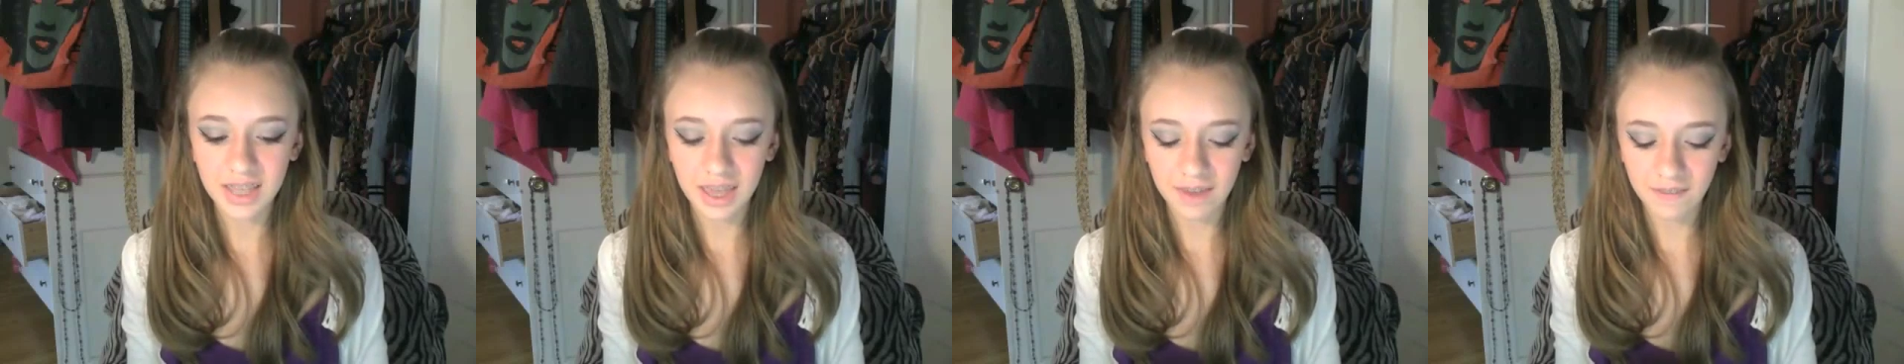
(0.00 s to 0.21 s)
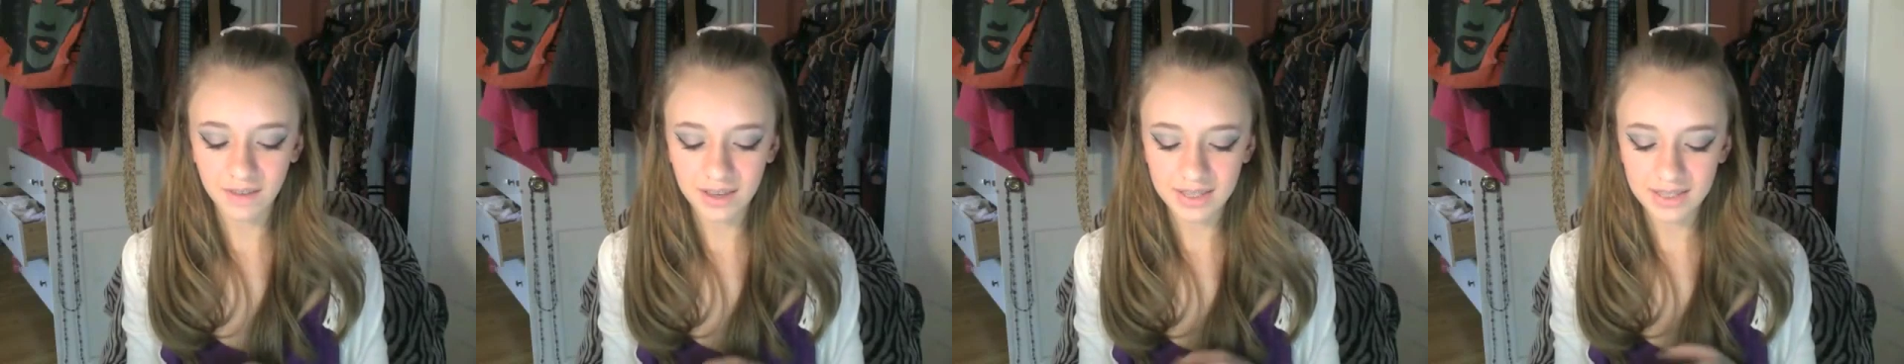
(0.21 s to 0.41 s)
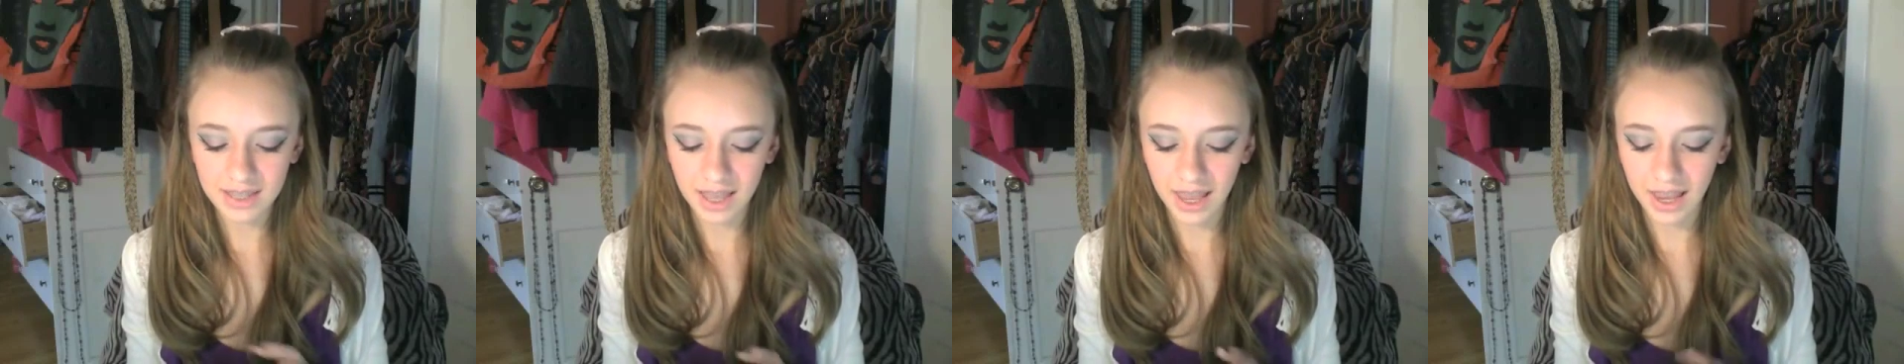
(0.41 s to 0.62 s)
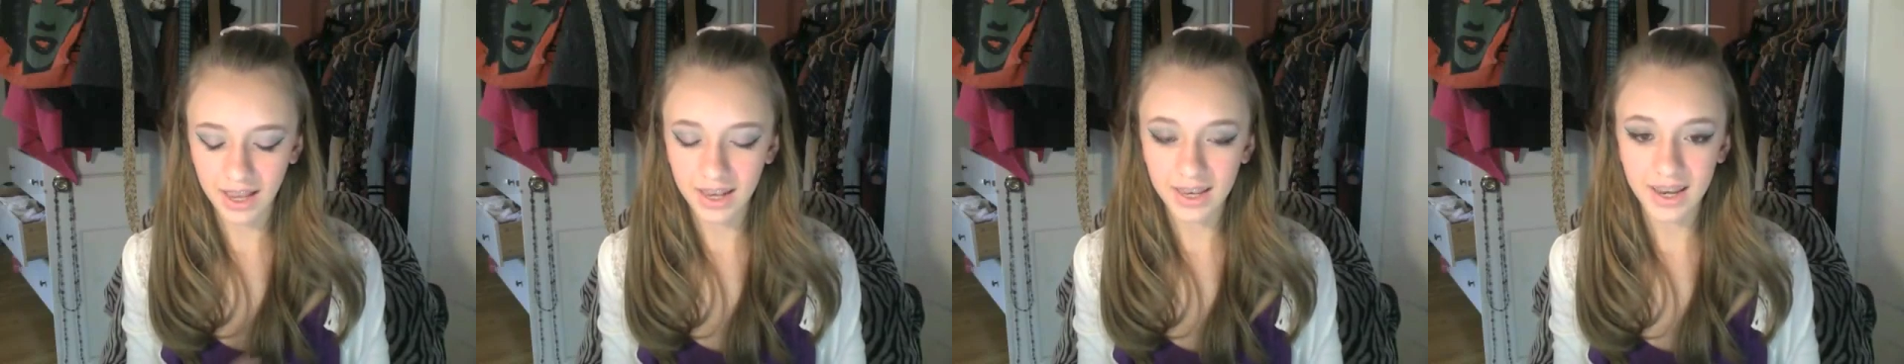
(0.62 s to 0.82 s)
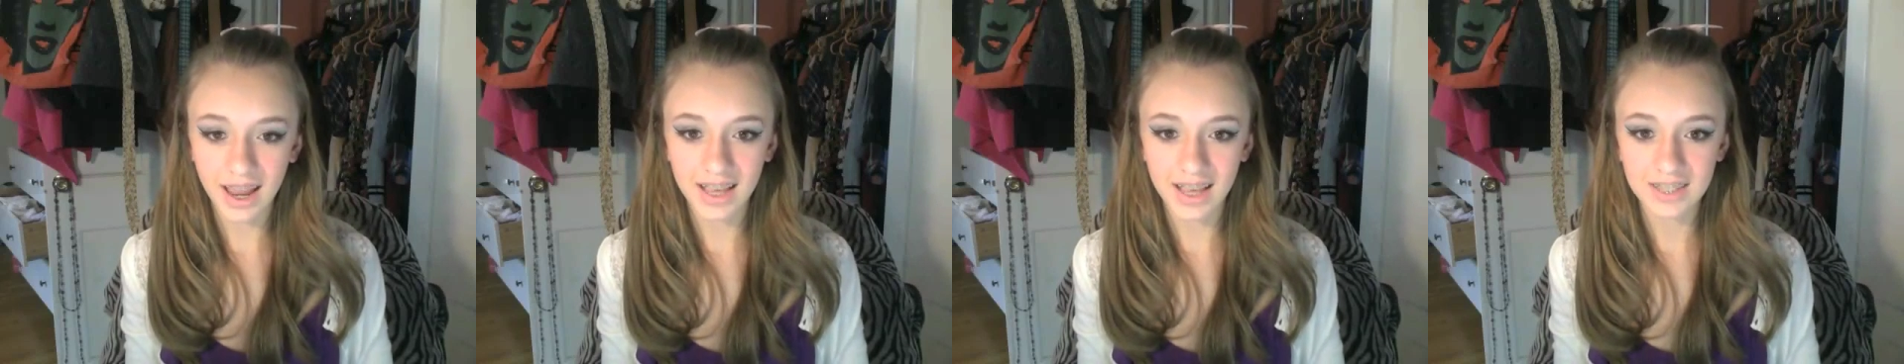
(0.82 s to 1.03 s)
gave us a
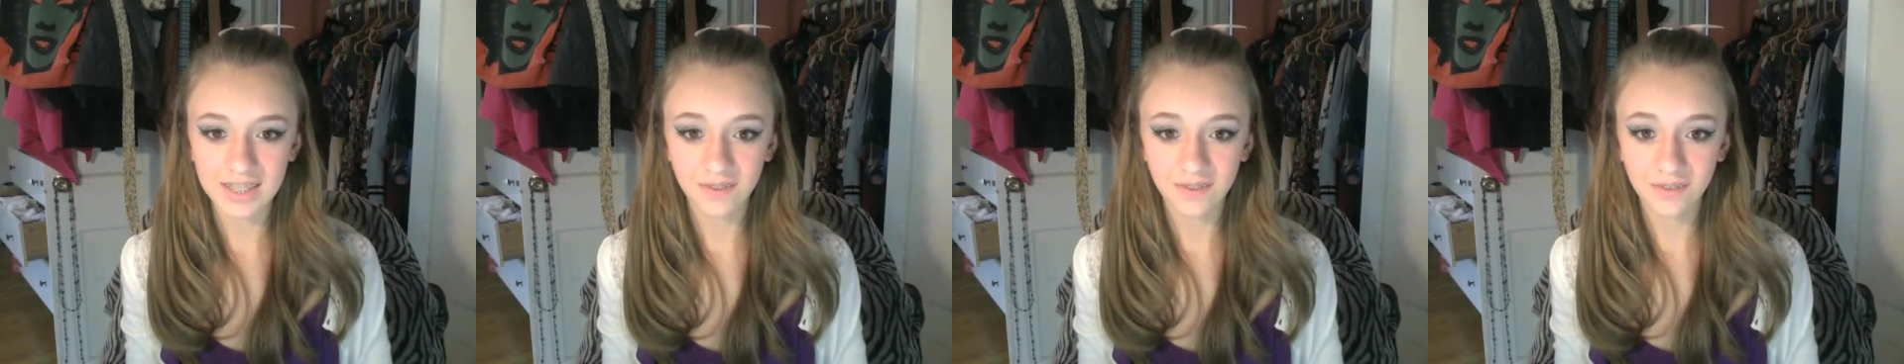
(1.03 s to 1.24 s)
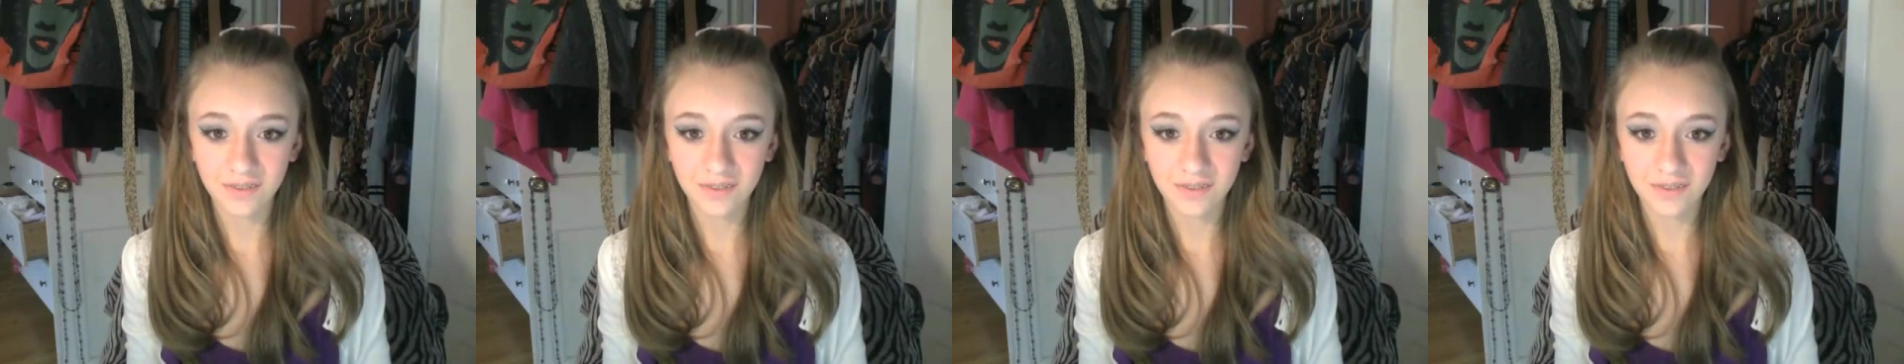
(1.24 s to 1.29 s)
nice